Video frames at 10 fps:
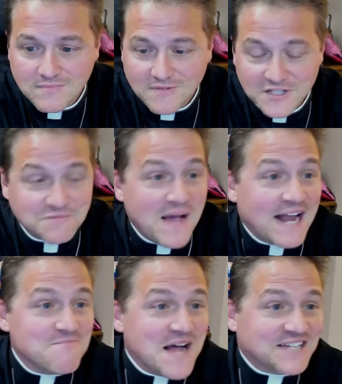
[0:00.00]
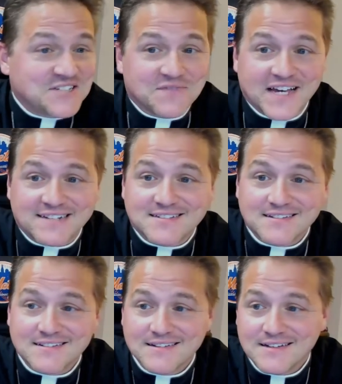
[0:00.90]
he's made a mess of it.
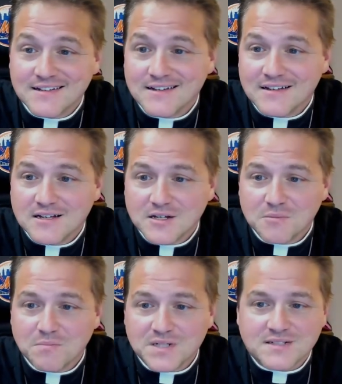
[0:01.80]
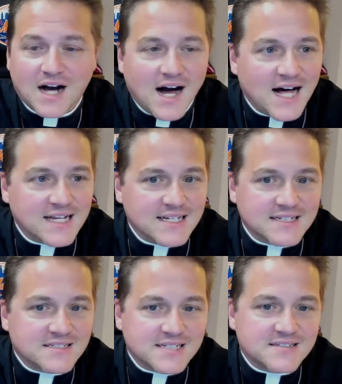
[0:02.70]
But God
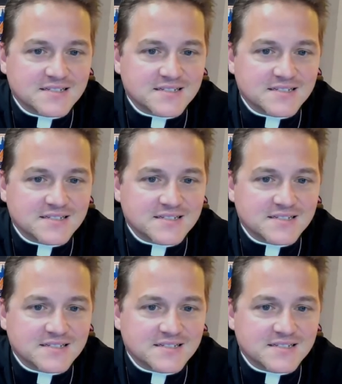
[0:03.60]
is his